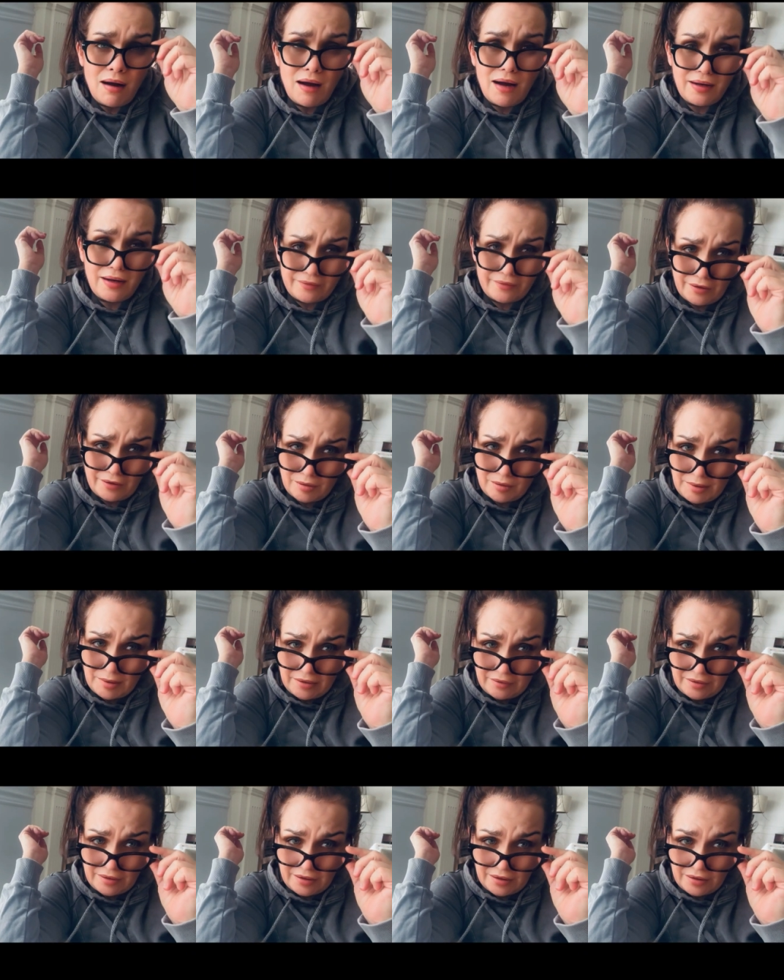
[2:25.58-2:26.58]
I don't know
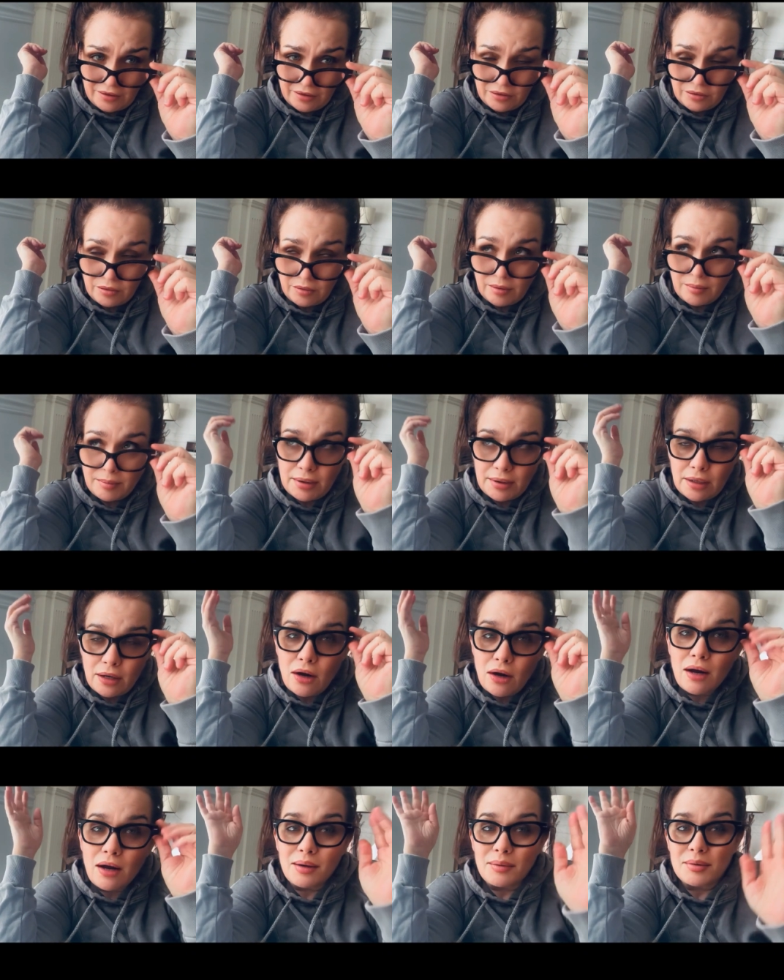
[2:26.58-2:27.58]
about you, but
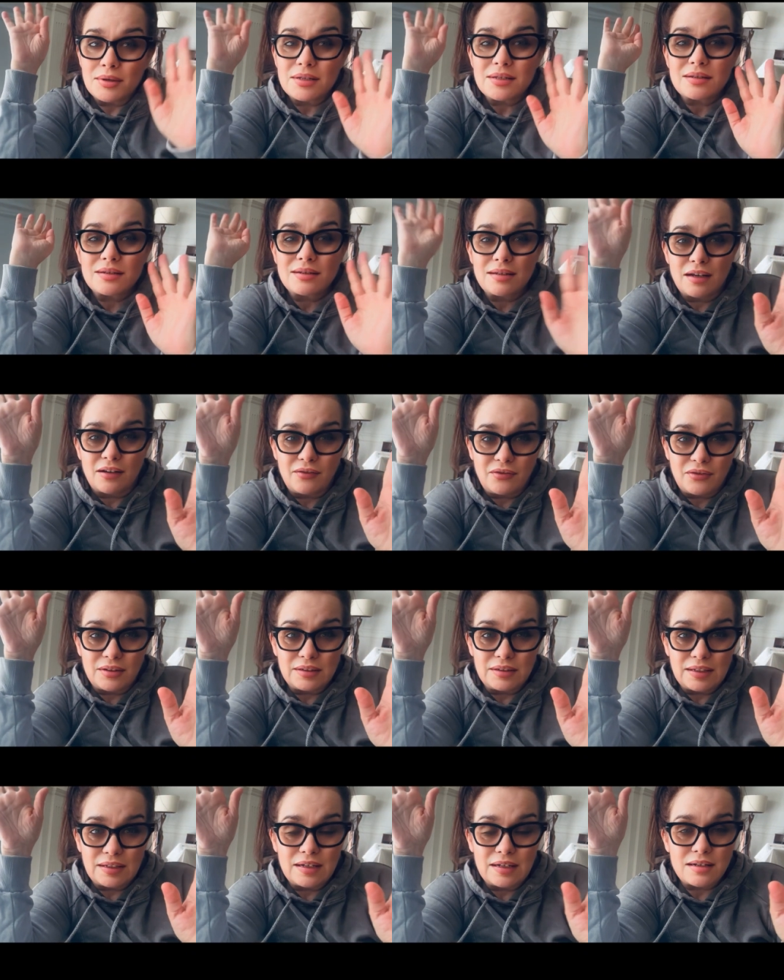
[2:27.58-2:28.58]
I was
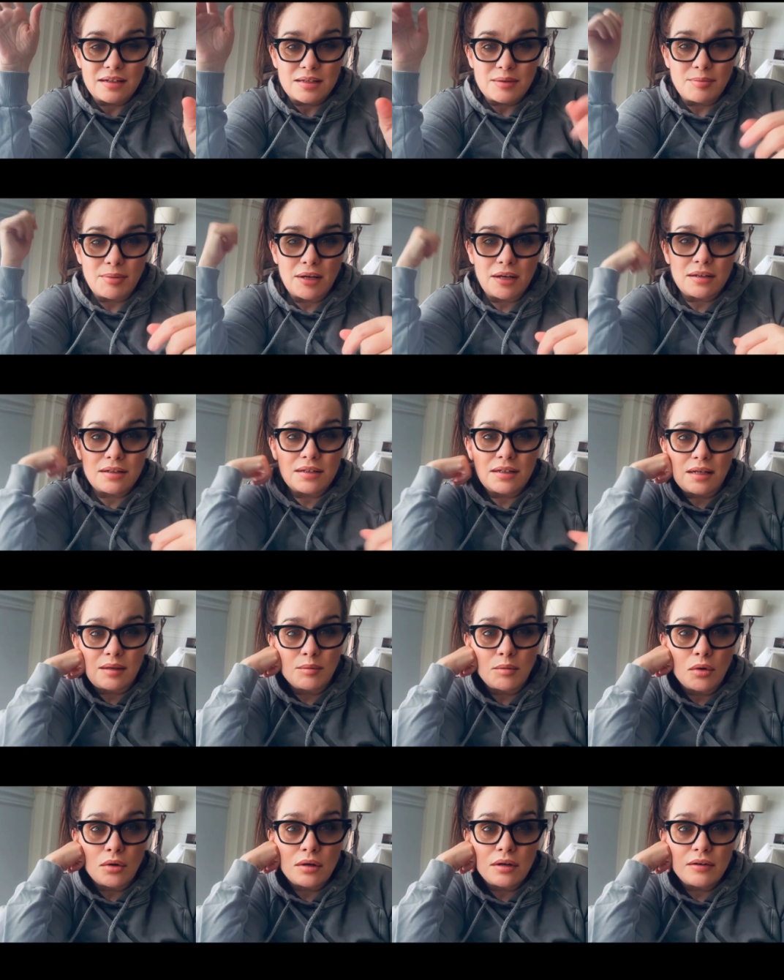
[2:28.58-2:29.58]
definitely
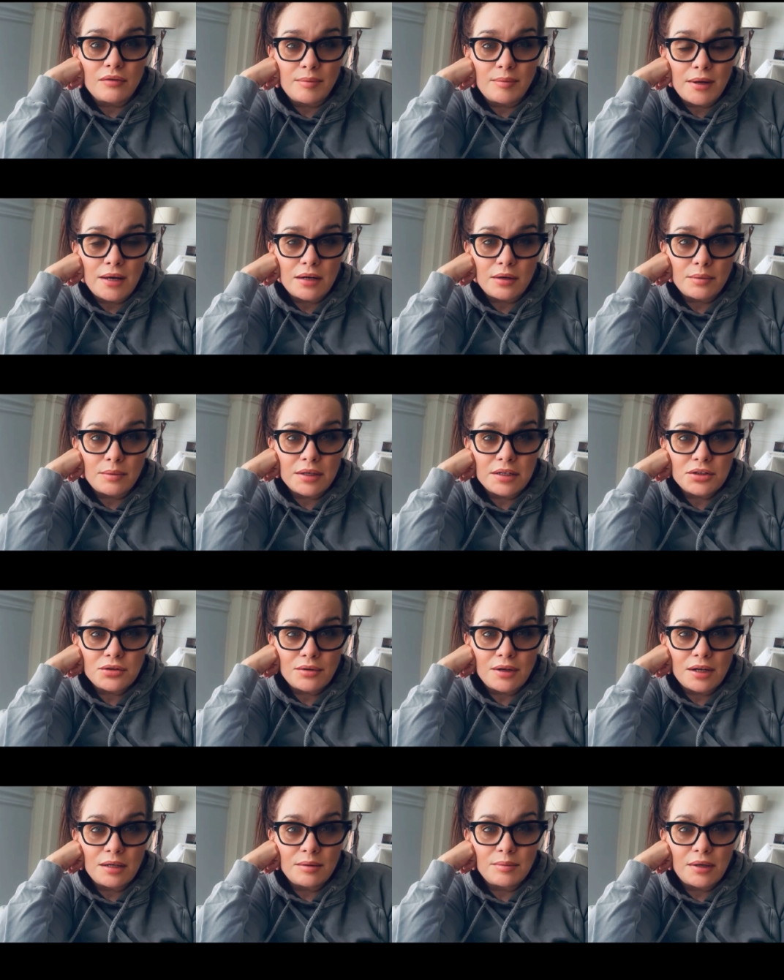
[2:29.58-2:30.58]
expecting more of a battery
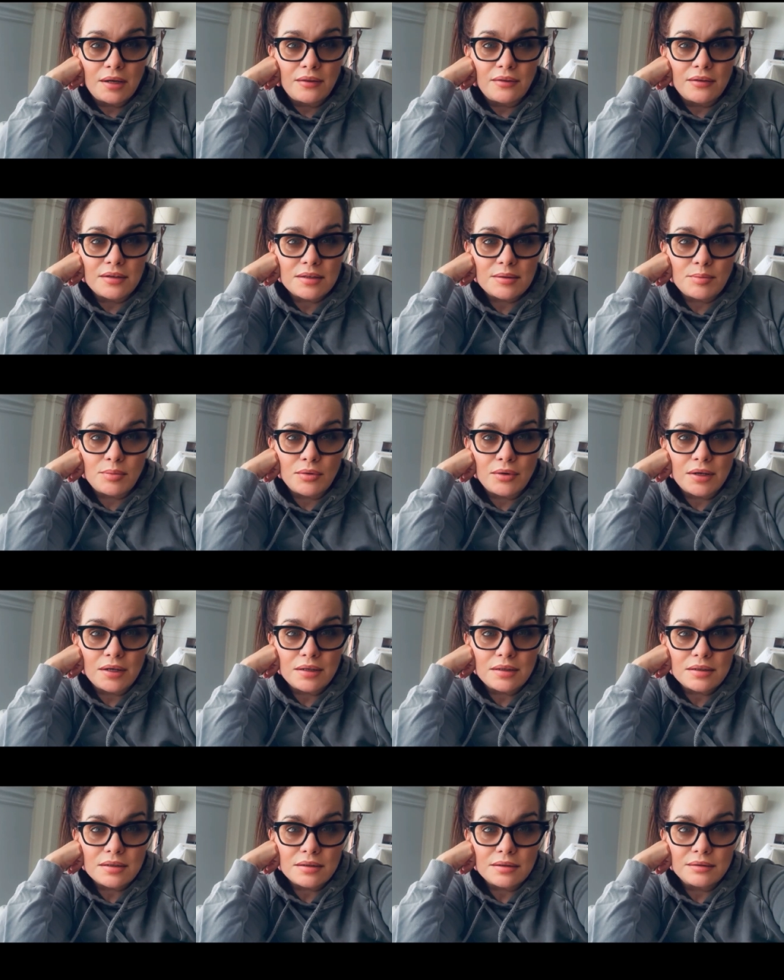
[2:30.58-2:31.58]
drain by this
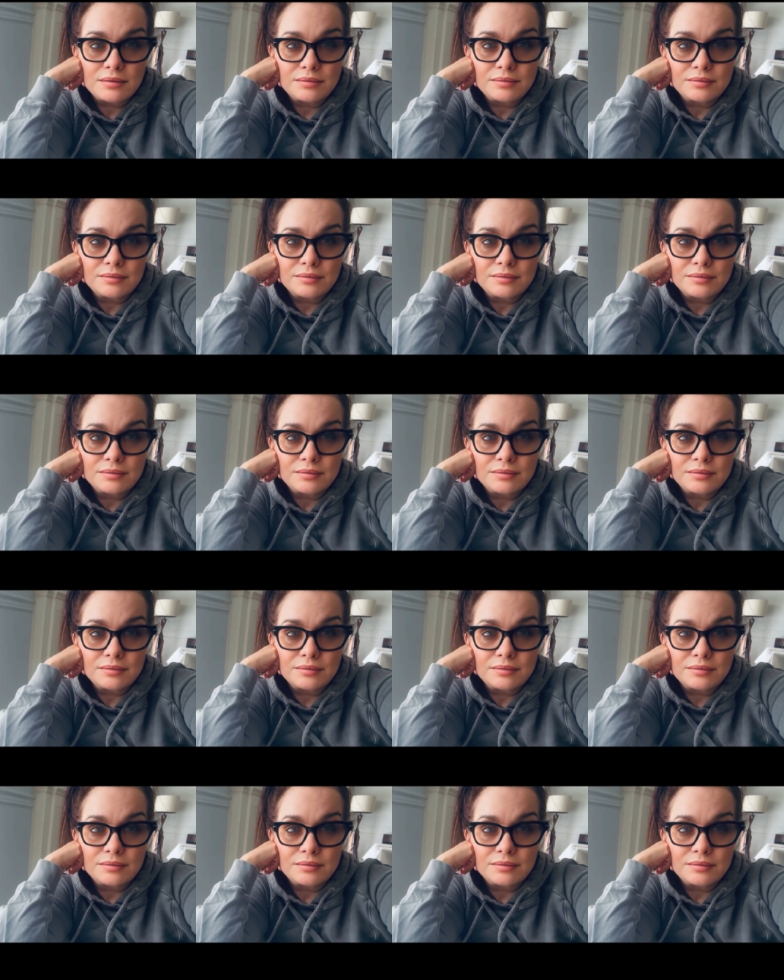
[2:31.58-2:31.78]
point.